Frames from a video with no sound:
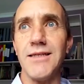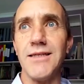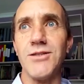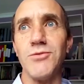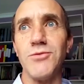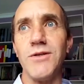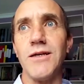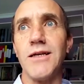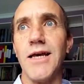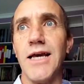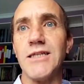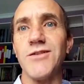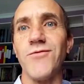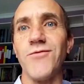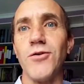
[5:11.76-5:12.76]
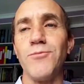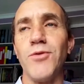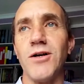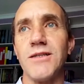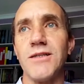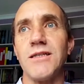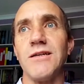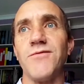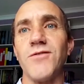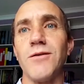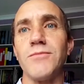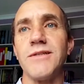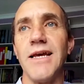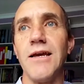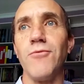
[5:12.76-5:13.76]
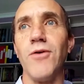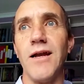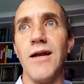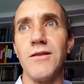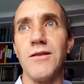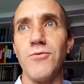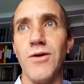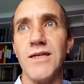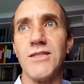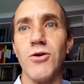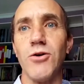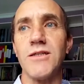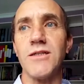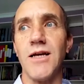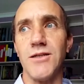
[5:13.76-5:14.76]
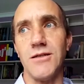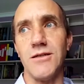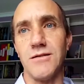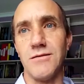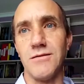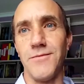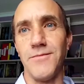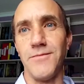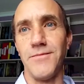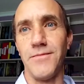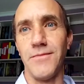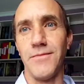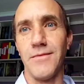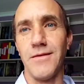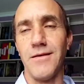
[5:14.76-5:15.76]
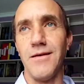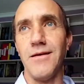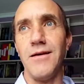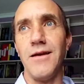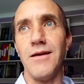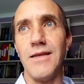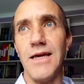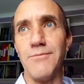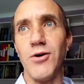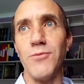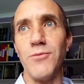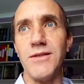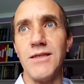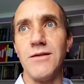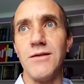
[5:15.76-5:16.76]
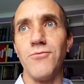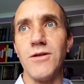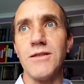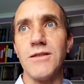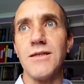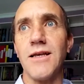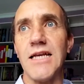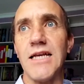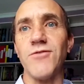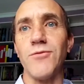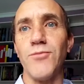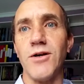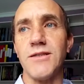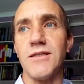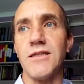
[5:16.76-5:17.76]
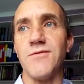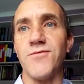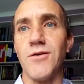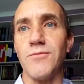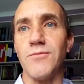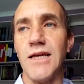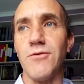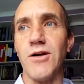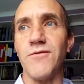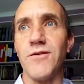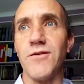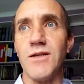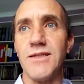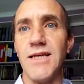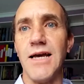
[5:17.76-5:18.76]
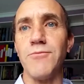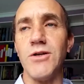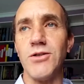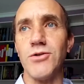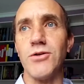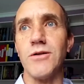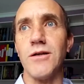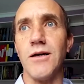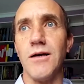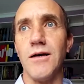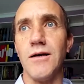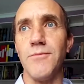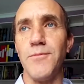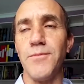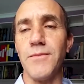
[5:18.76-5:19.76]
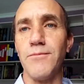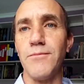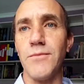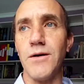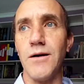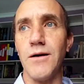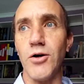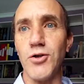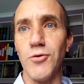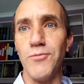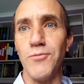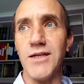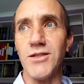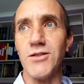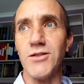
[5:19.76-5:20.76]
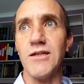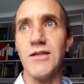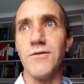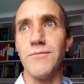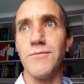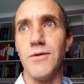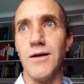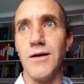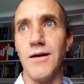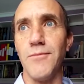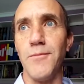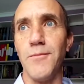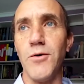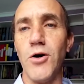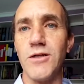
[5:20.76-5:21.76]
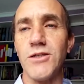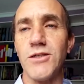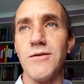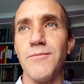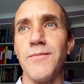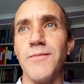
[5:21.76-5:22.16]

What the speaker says: to be cash flow positive from day one, otherwise don't touch it. And that property was cash flow positive from day one, from the time we took occupation, not even ownership.